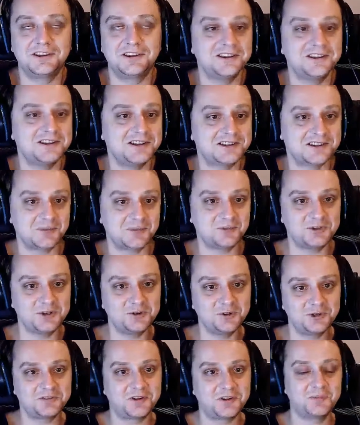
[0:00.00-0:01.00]
get some new
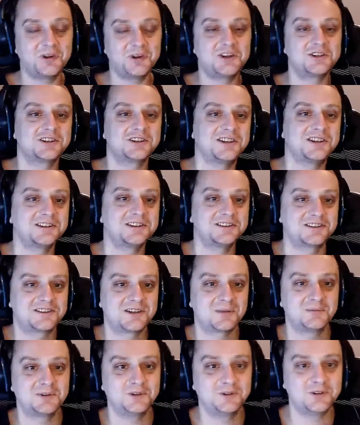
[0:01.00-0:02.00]
information, get
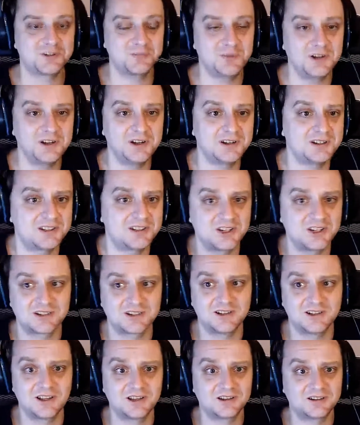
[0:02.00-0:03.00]
some new experience,
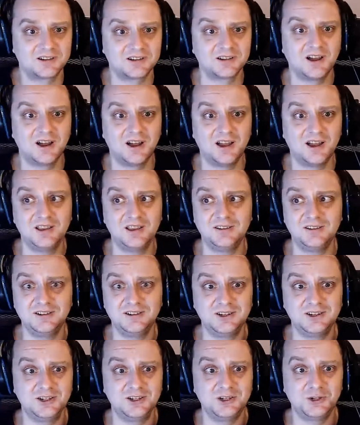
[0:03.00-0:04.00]
just like I
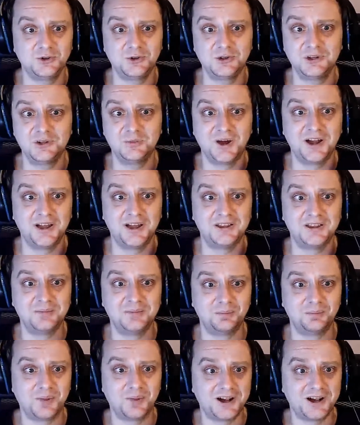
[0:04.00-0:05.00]
doing
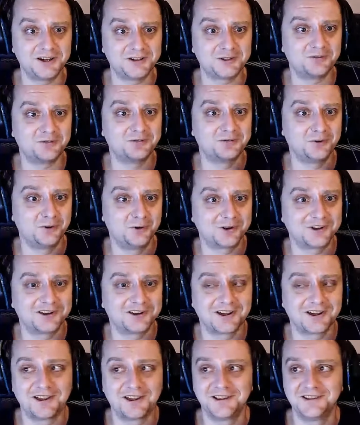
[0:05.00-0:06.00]
my part of
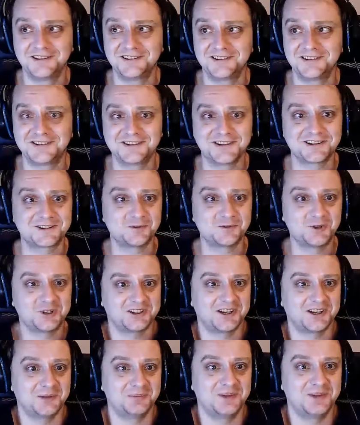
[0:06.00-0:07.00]
work, and that's
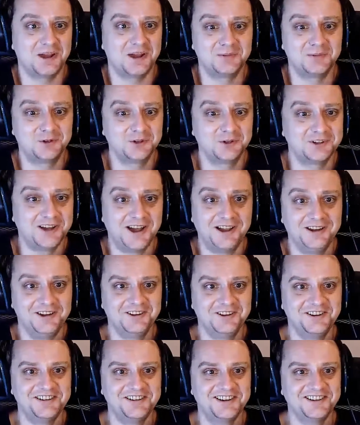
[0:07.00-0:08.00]
what I'm doing. I
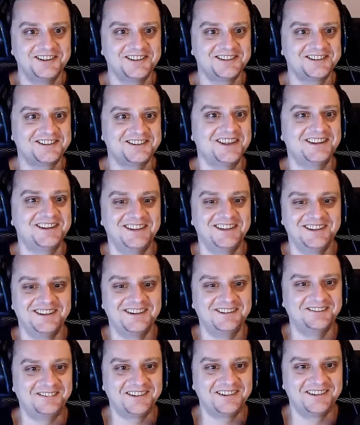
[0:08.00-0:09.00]
do not understand
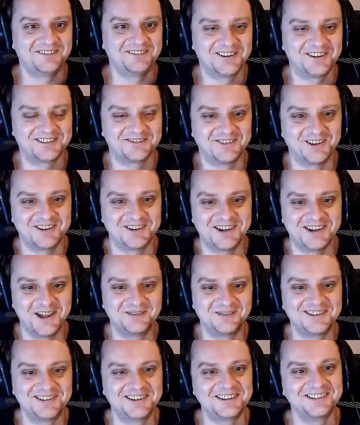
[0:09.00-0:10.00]
anything what
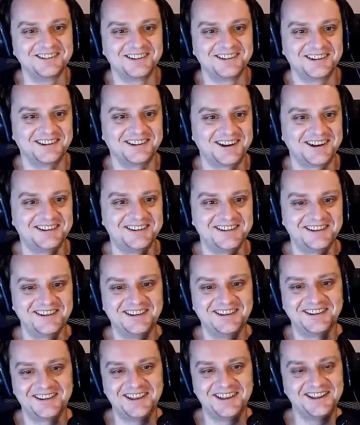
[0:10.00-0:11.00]
I'm doing right
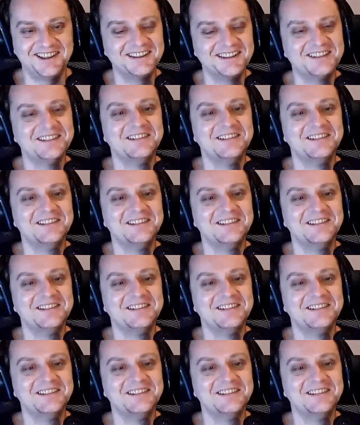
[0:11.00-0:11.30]
here.